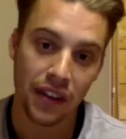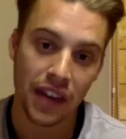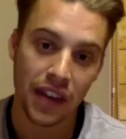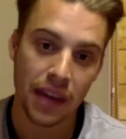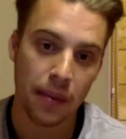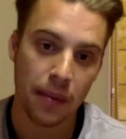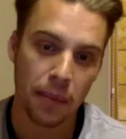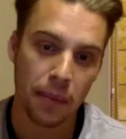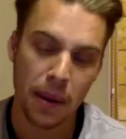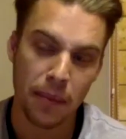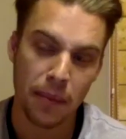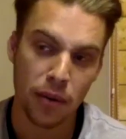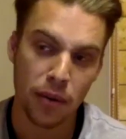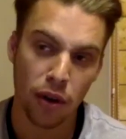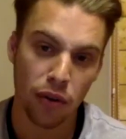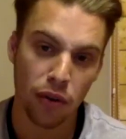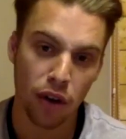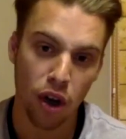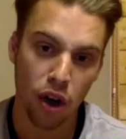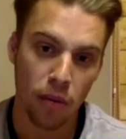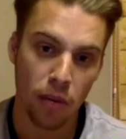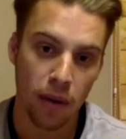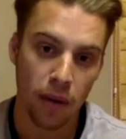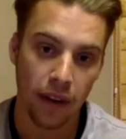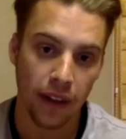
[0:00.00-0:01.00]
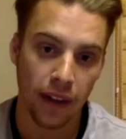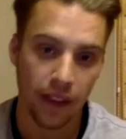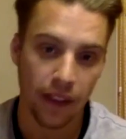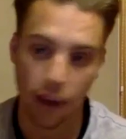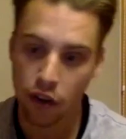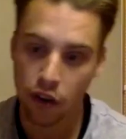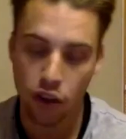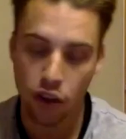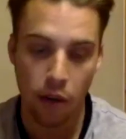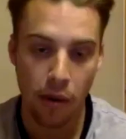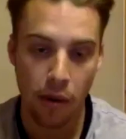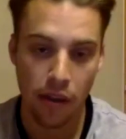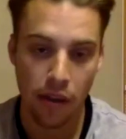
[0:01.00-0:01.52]
the year, but people don't know about that. They
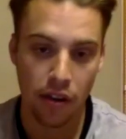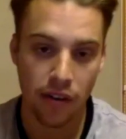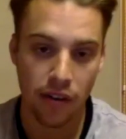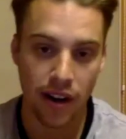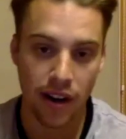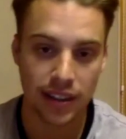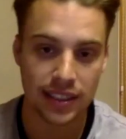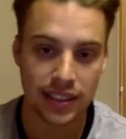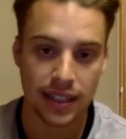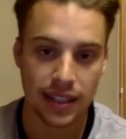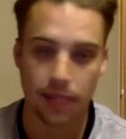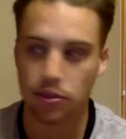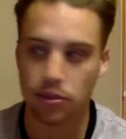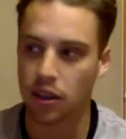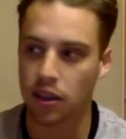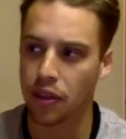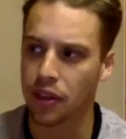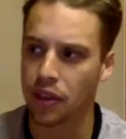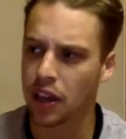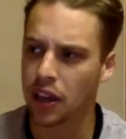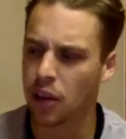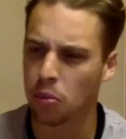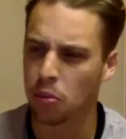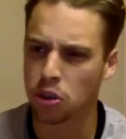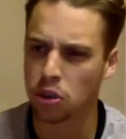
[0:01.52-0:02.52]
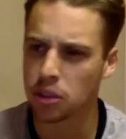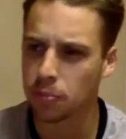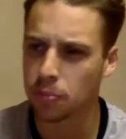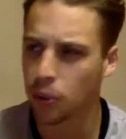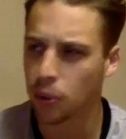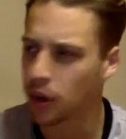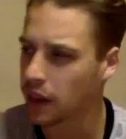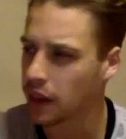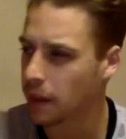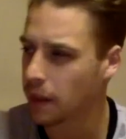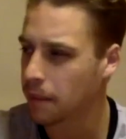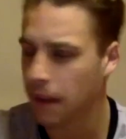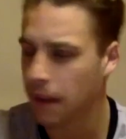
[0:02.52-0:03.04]
don't know about the Grand Slams. They're thinking, what's the
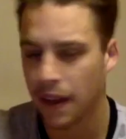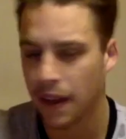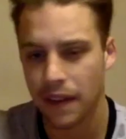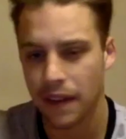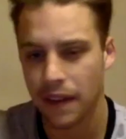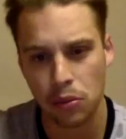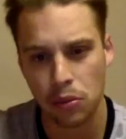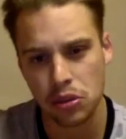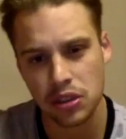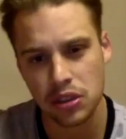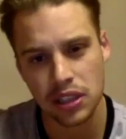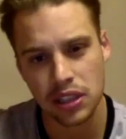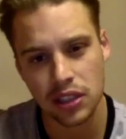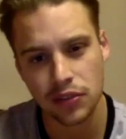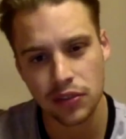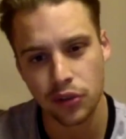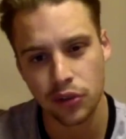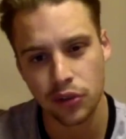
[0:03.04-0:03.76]
point of them playing that? What's this